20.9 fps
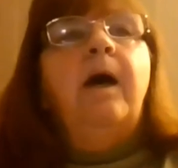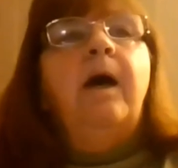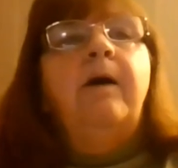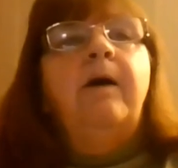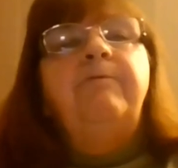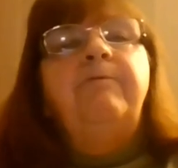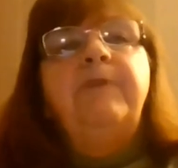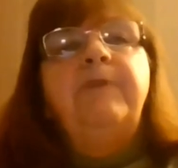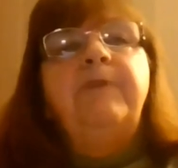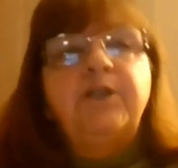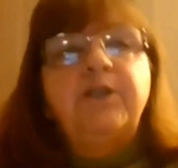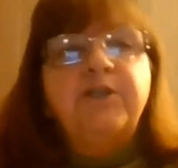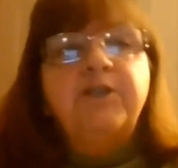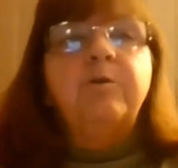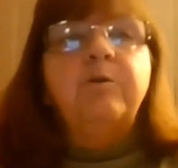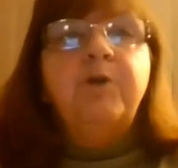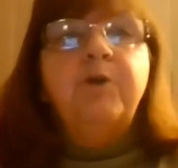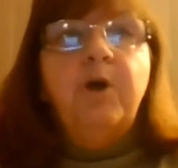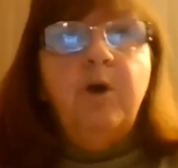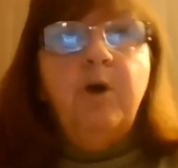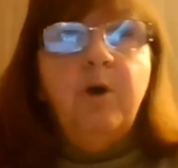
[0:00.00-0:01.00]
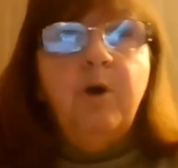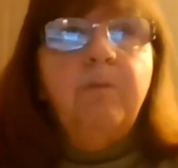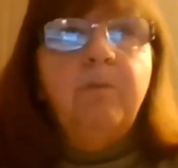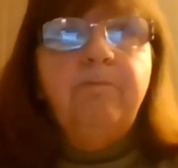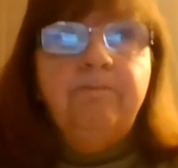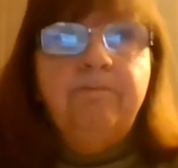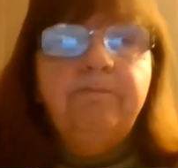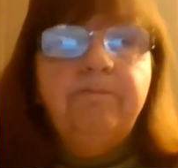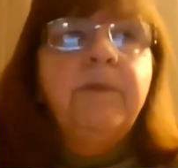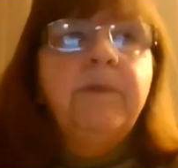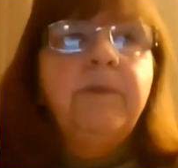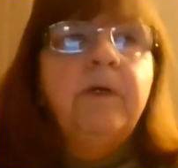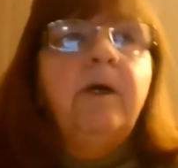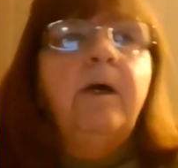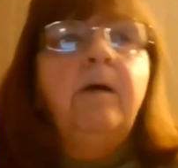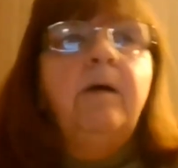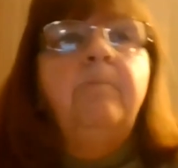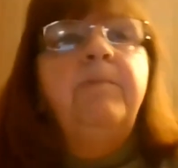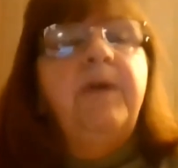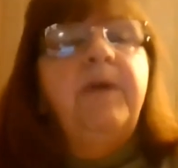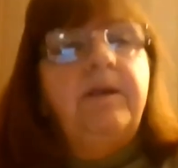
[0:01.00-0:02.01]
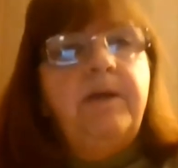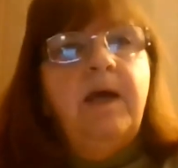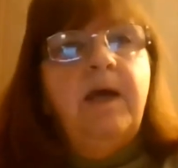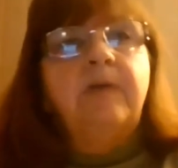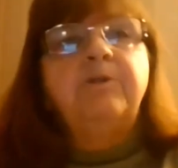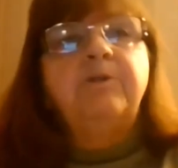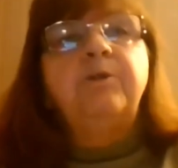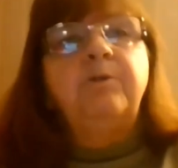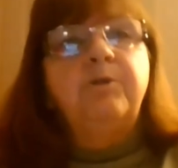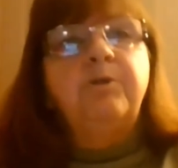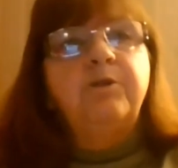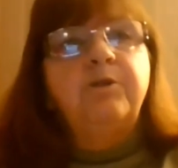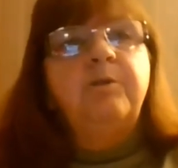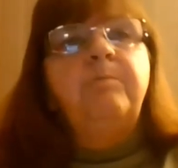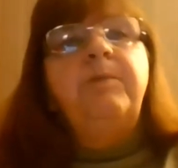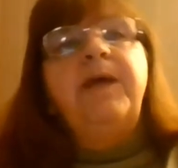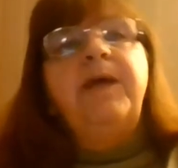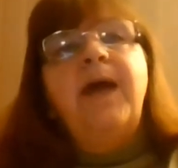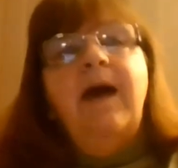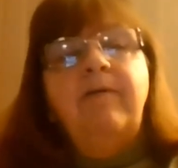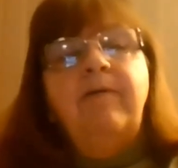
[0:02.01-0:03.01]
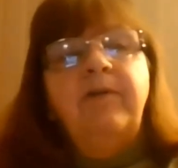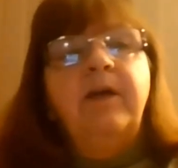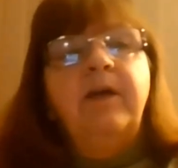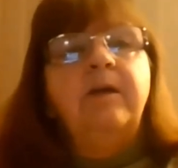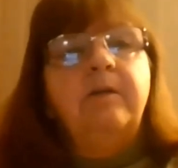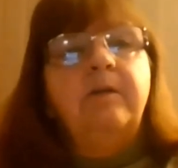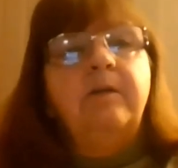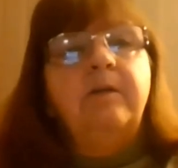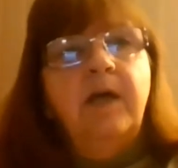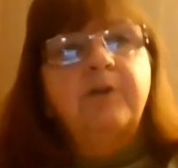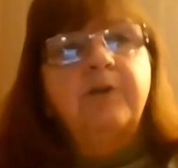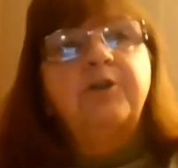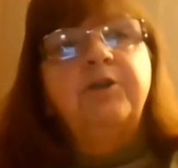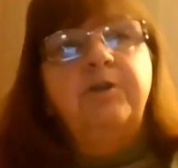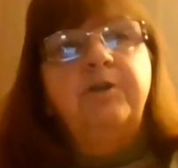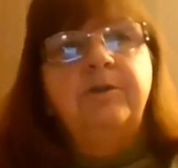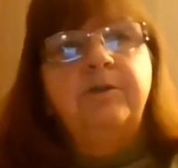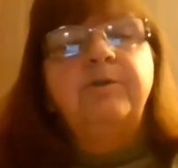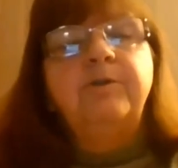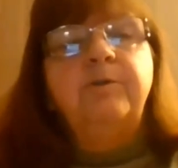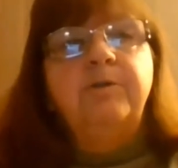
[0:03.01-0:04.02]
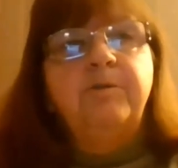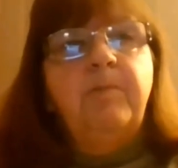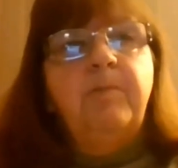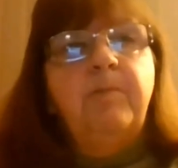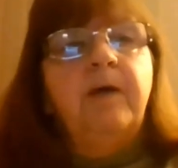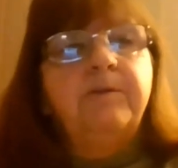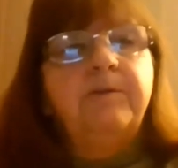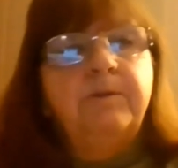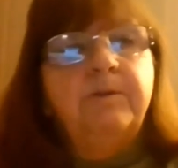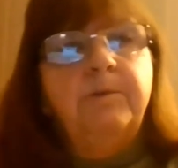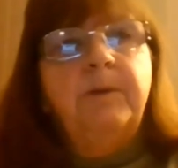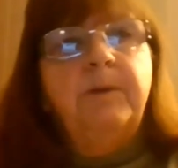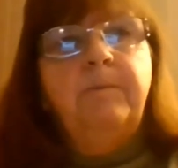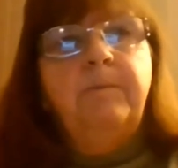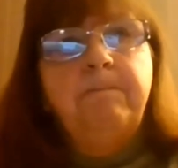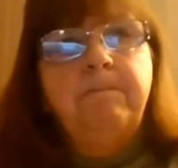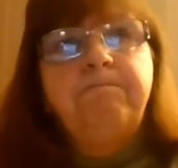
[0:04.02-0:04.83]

finished their term, then yes, you should be having an election as soon as possible.